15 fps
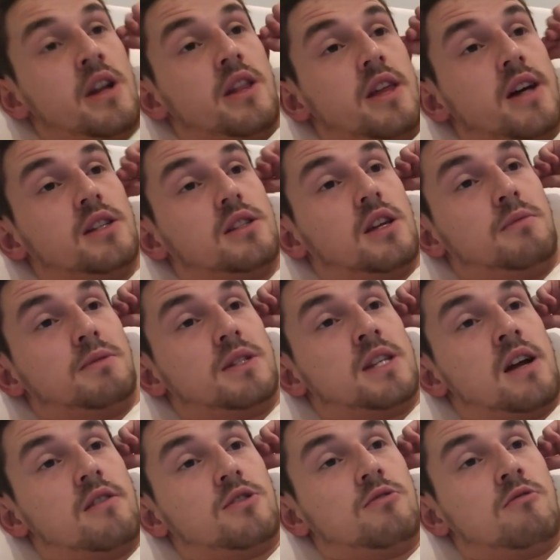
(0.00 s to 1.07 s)
I needed that sleep. It's
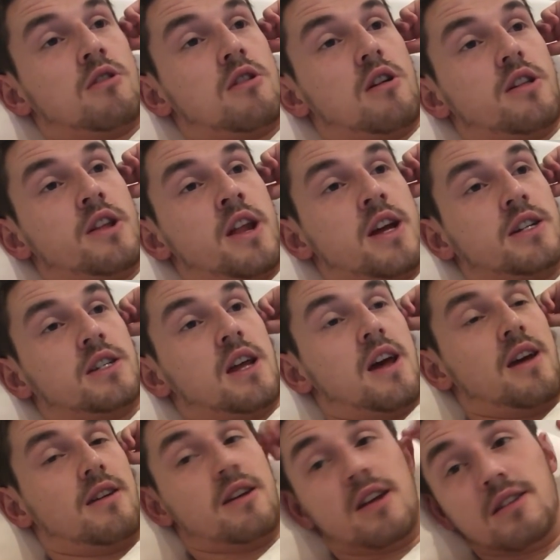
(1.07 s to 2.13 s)
now 2 o'clock the next
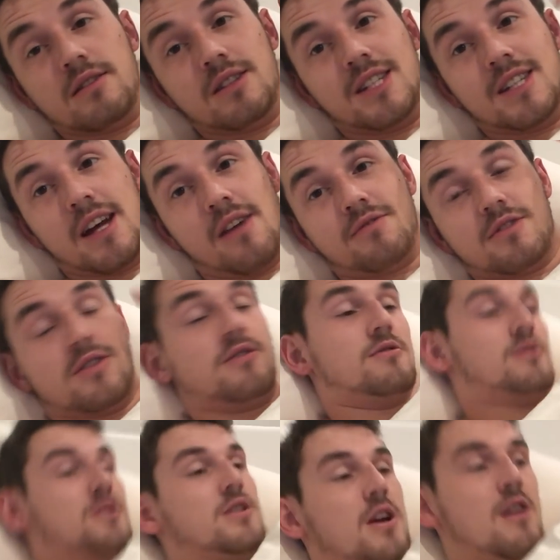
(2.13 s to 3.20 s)
day in the
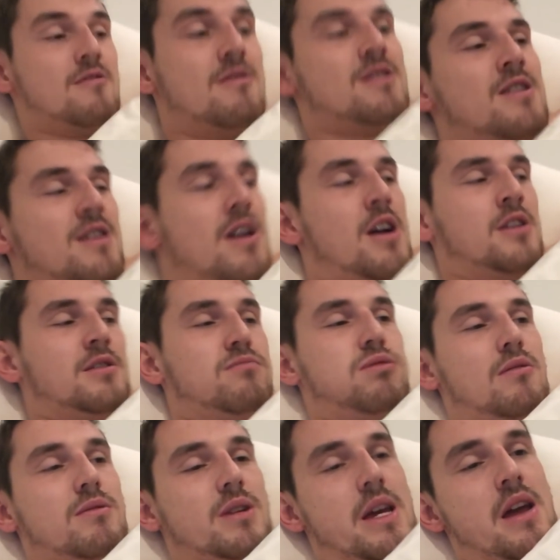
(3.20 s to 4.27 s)
afternoon, so I should
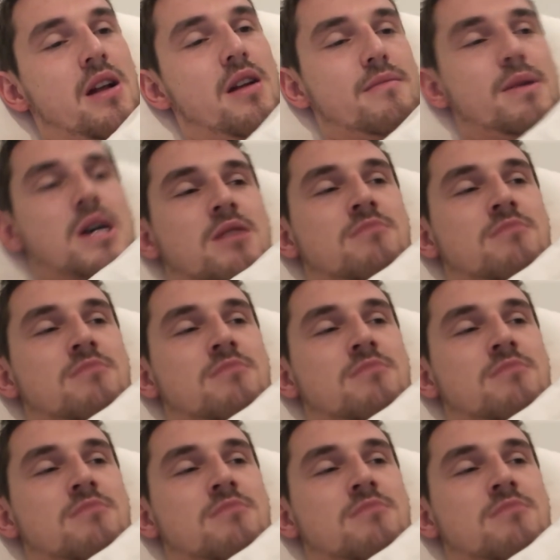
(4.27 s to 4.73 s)
probably get out of